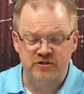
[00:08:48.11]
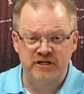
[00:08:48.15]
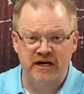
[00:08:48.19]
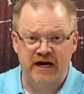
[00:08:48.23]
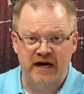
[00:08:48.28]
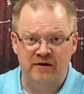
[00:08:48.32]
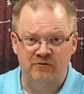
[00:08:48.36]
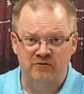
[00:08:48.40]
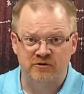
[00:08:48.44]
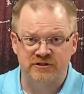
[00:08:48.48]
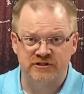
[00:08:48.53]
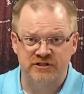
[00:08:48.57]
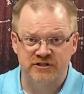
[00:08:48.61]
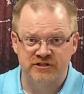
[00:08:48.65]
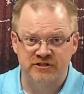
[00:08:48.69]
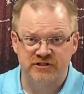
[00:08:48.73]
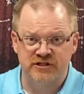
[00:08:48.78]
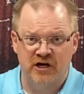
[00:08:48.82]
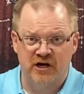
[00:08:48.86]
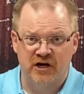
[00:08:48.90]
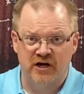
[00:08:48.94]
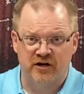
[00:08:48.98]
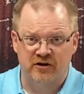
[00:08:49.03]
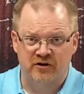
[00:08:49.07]
Jairus'
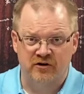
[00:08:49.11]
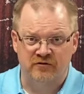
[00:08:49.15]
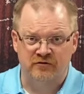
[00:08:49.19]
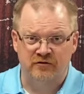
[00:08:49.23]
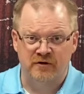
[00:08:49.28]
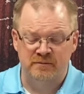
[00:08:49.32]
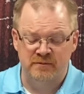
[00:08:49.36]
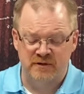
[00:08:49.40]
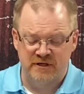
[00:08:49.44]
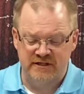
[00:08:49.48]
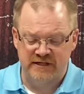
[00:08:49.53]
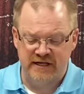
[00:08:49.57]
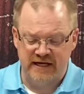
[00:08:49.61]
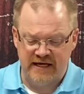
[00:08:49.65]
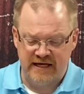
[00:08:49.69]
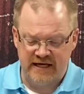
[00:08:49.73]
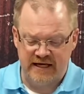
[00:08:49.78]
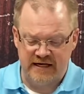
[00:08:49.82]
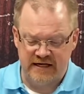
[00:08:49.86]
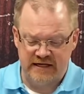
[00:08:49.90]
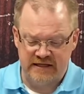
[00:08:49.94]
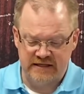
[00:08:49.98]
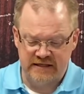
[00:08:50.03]
daughter from the dead.